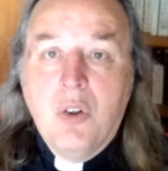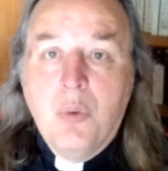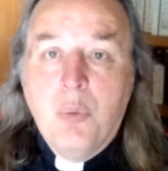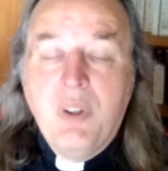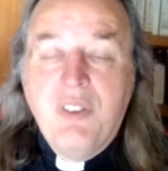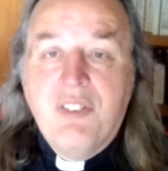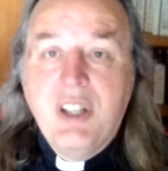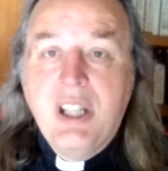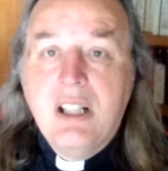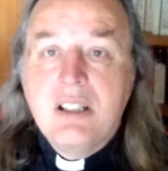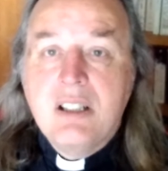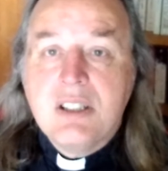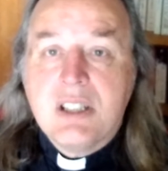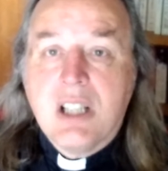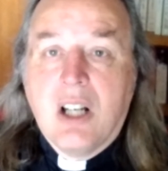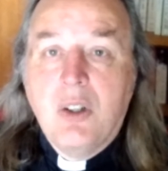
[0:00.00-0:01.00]
We feel
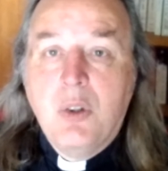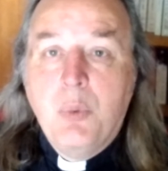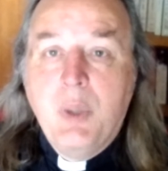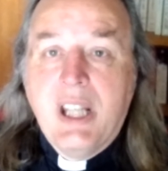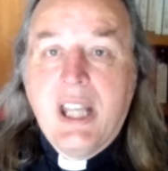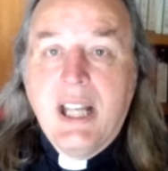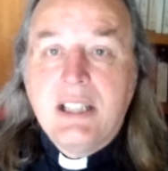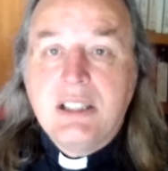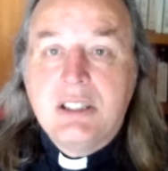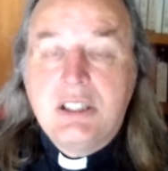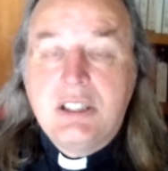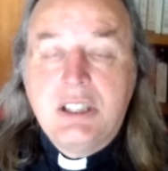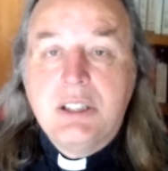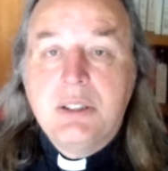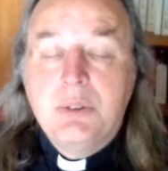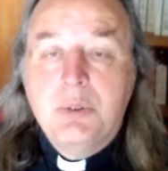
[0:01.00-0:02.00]
as though we get to
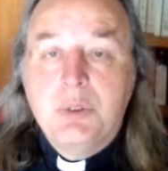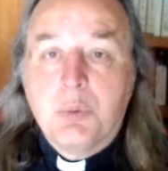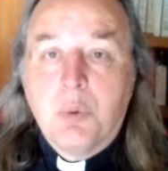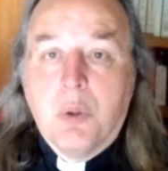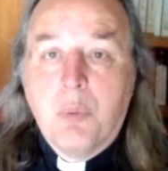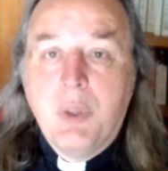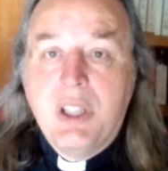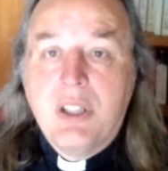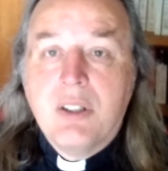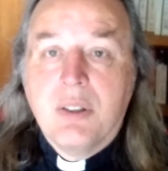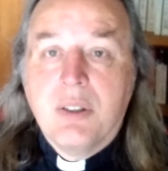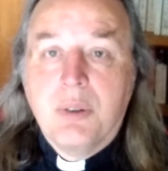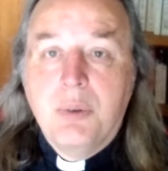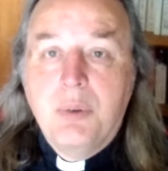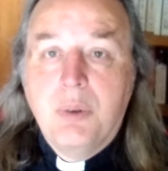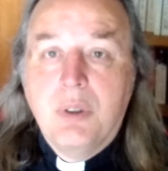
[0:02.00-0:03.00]
choose what we
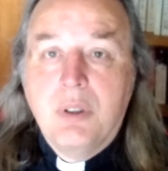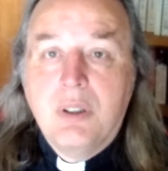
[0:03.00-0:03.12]
do.